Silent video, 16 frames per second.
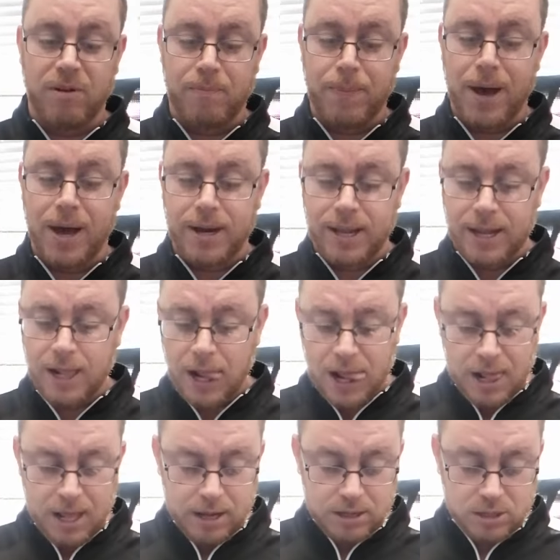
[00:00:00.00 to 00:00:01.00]
padding.
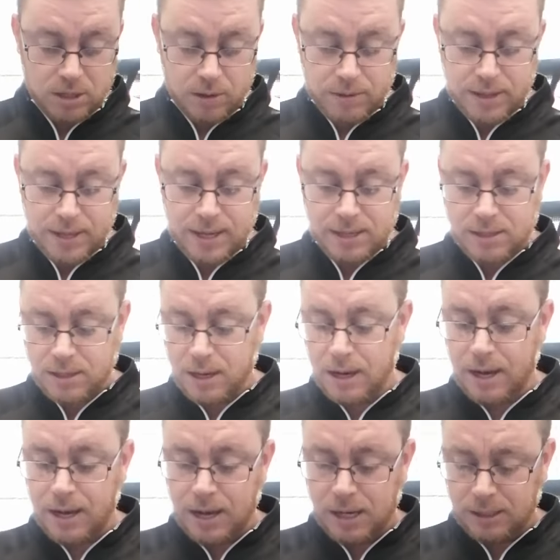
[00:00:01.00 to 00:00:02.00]
So these
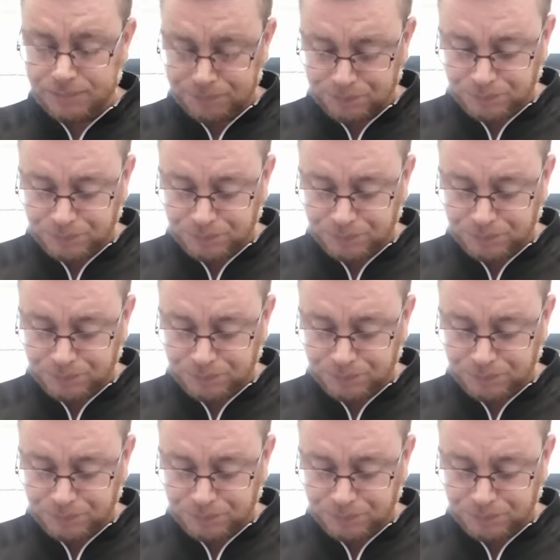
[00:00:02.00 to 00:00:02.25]
ones